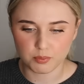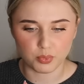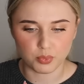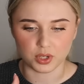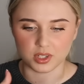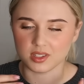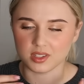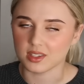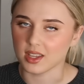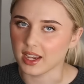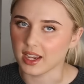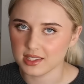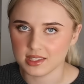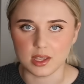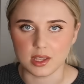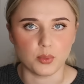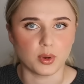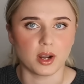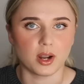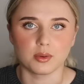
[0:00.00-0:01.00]

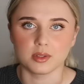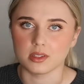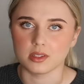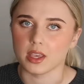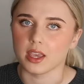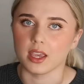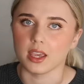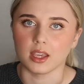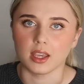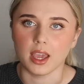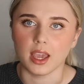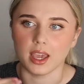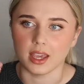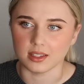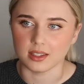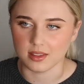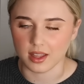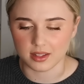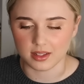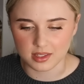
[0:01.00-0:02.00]
precisely what I was saying. It
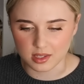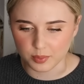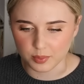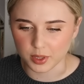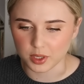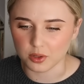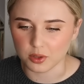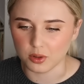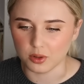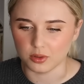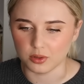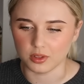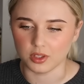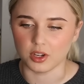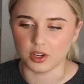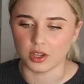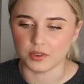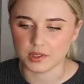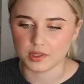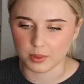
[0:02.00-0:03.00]
is that typical,
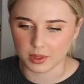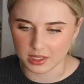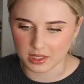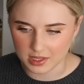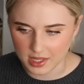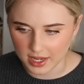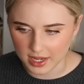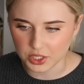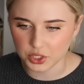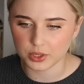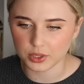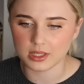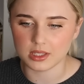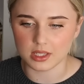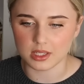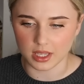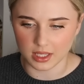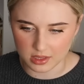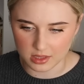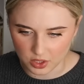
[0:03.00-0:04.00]
you know, if something's natural,
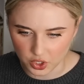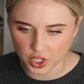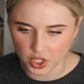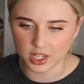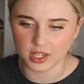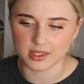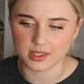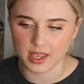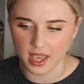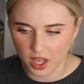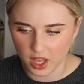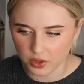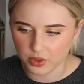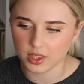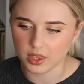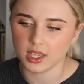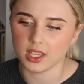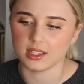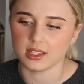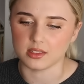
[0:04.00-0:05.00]
it's good, it's
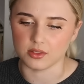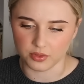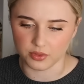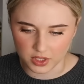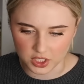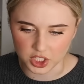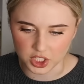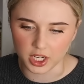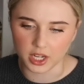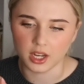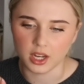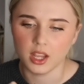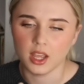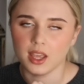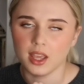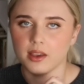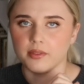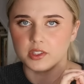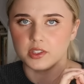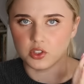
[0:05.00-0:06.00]
healthy, it's efficient.
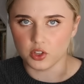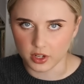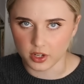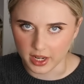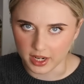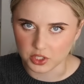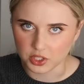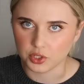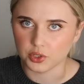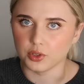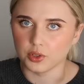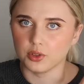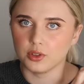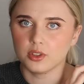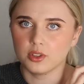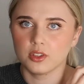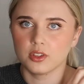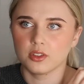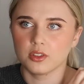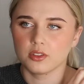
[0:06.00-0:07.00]
If it's not
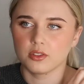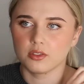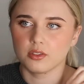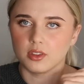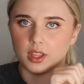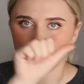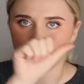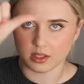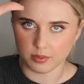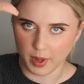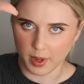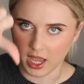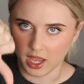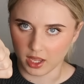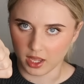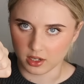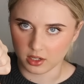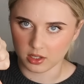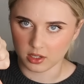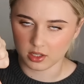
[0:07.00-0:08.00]
natural, it's
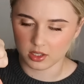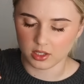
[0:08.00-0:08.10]
bad.